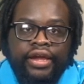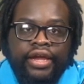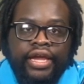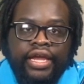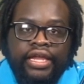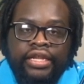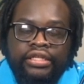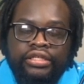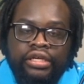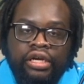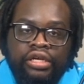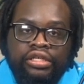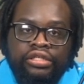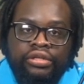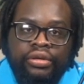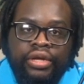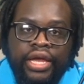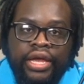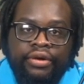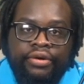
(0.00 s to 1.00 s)
it
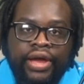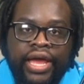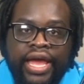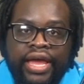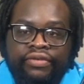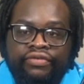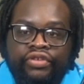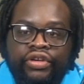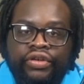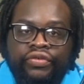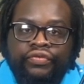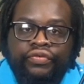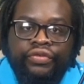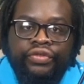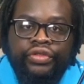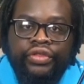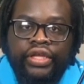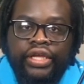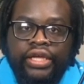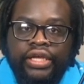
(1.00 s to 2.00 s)
will have
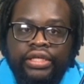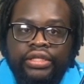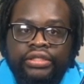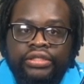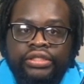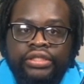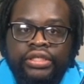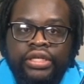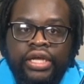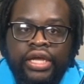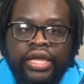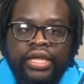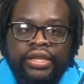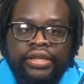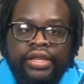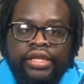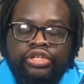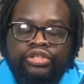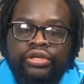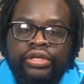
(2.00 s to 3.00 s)
different things
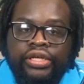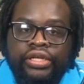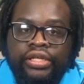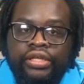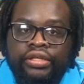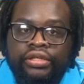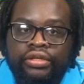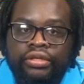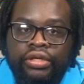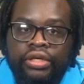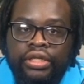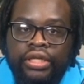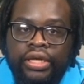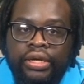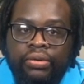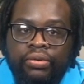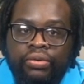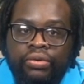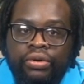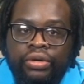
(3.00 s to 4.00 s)
that you can click
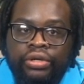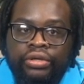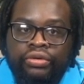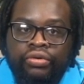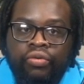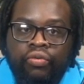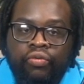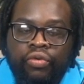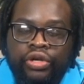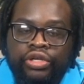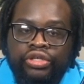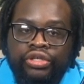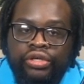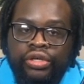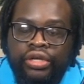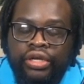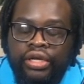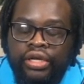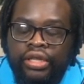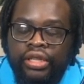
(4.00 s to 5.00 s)
on once you
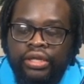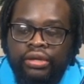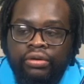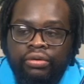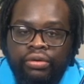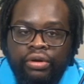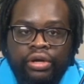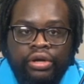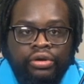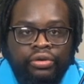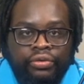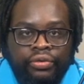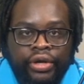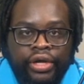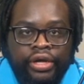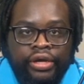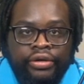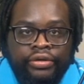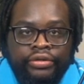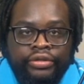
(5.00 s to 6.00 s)
click on
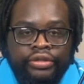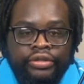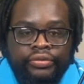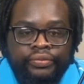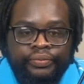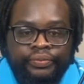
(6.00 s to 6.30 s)
careers,